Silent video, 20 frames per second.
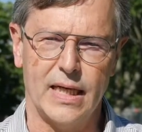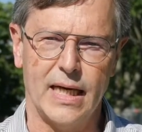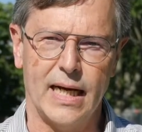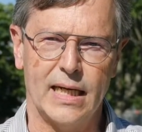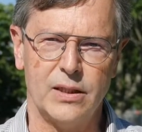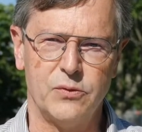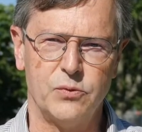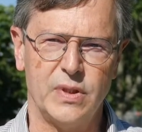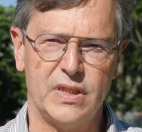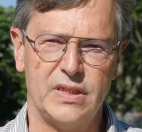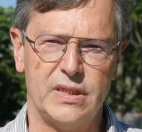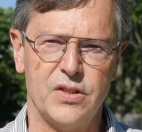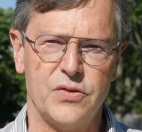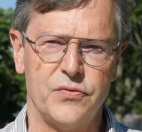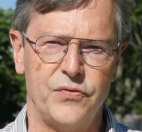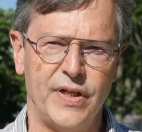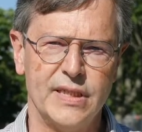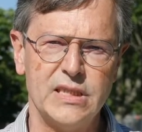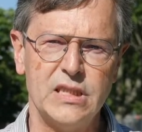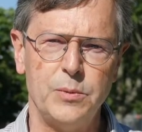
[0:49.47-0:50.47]
And with this
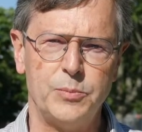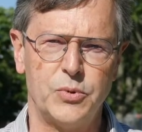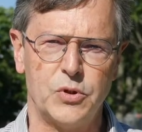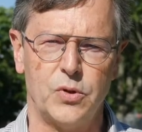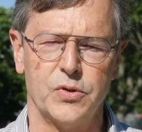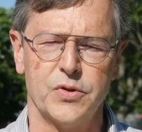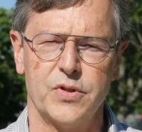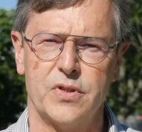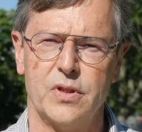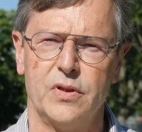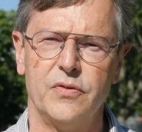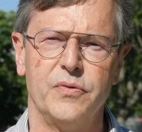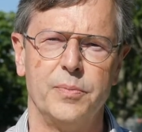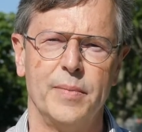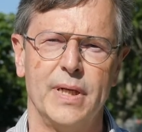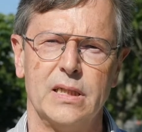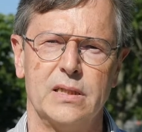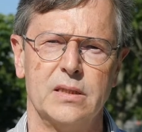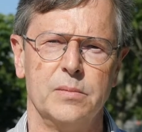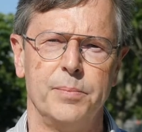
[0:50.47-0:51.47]
very broad soft
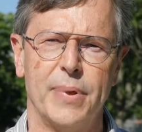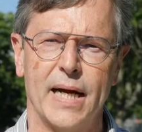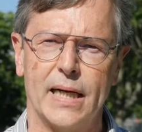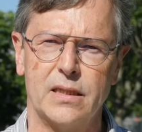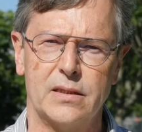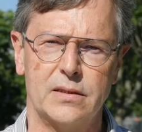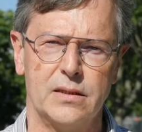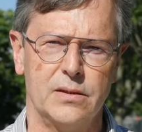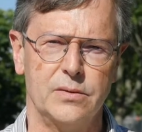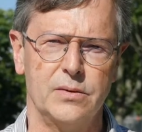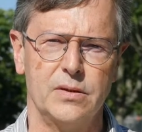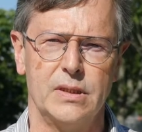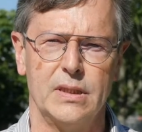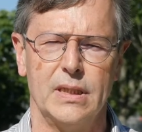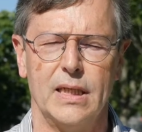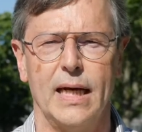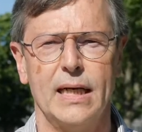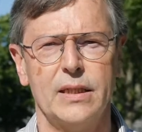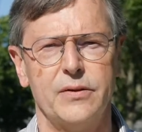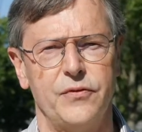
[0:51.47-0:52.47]
matter background
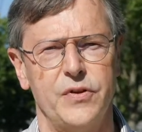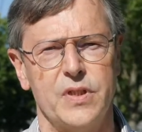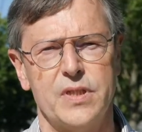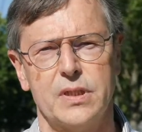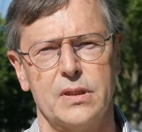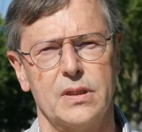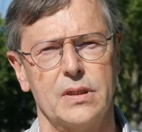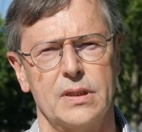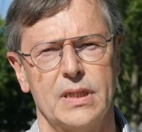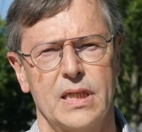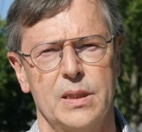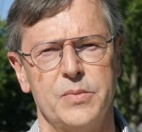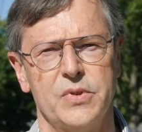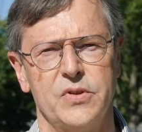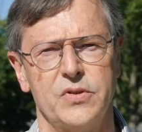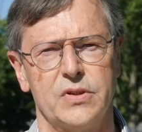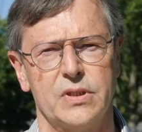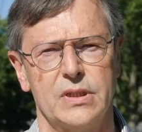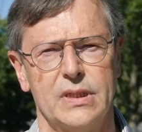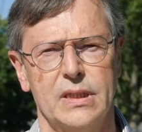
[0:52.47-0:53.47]
at Physical
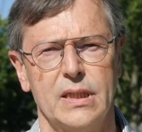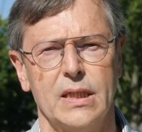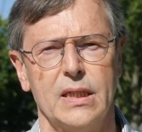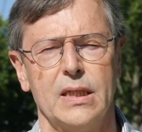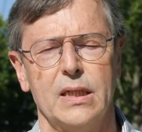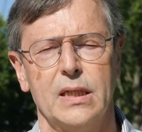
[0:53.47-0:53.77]
Chemistry,